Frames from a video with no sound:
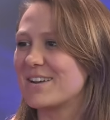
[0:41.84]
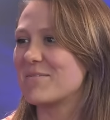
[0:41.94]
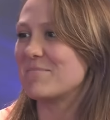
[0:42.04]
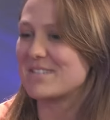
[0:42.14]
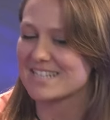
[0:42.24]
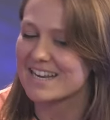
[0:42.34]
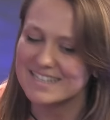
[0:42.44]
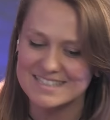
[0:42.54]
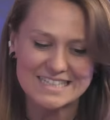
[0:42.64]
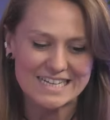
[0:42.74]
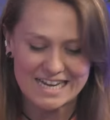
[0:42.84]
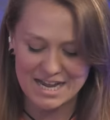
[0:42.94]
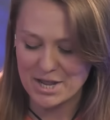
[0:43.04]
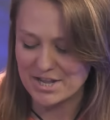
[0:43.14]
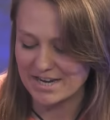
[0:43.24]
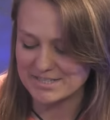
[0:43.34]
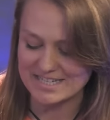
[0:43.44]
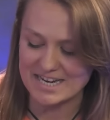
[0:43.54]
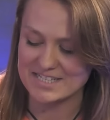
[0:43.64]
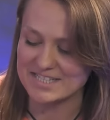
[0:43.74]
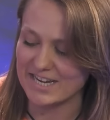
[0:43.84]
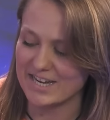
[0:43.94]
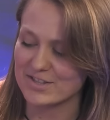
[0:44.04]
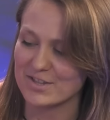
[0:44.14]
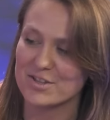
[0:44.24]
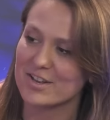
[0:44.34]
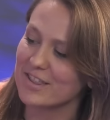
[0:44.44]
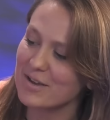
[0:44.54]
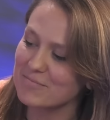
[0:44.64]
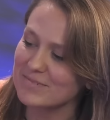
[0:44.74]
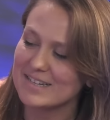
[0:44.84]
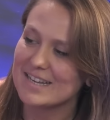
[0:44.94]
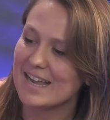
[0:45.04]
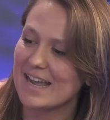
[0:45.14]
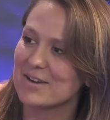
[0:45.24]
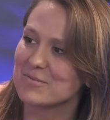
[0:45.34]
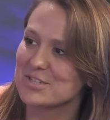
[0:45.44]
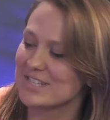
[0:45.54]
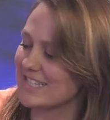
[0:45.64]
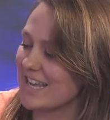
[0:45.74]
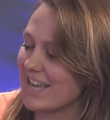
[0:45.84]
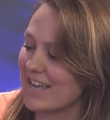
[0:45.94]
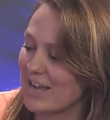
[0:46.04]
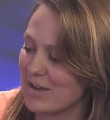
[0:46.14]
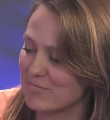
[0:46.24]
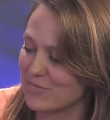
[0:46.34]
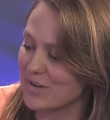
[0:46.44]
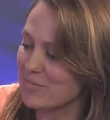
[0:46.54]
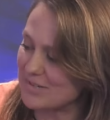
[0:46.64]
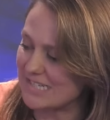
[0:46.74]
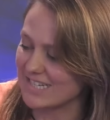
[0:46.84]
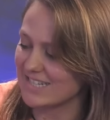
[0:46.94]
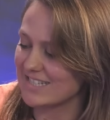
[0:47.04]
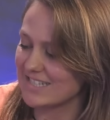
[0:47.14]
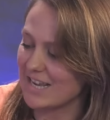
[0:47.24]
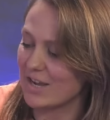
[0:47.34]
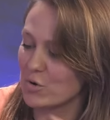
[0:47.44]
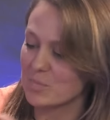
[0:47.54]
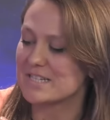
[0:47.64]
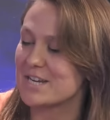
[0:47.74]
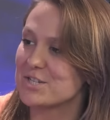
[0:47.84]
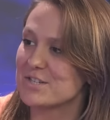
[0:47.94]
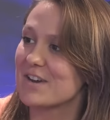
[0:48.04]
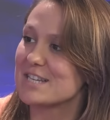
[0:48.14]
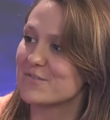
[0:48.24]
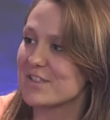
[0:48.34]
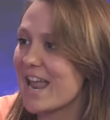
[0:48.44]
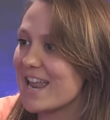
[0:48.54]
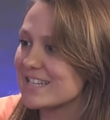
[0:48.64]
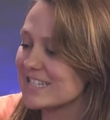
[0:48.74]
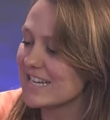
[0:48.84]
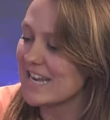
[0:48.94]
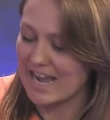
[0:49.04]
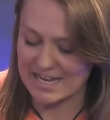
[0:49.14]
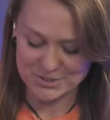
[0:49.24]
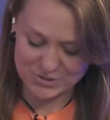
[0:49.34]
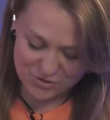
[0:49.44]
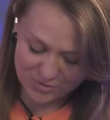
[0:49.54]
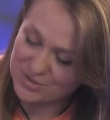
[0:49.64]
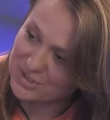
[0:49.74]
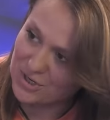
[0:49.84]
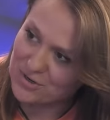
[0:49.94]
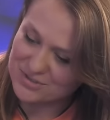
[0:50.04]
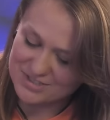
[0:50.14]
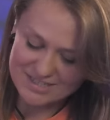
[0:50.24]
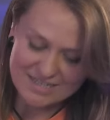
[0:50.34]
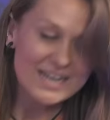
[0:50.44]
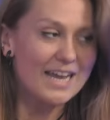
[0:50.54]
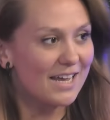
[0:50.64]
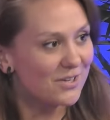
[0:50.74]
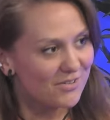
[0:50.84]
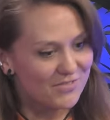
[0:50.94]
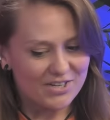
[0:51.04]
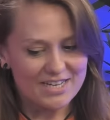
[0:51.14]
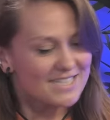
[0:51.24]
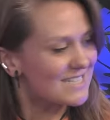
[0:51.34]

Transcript: Um, I'm a designer, and I designed uh, the Third Thumb, uh, which is a um, 3D printed uh, augmentation device for the hand. Uh, it's controlled with the toes. I don't know if you guys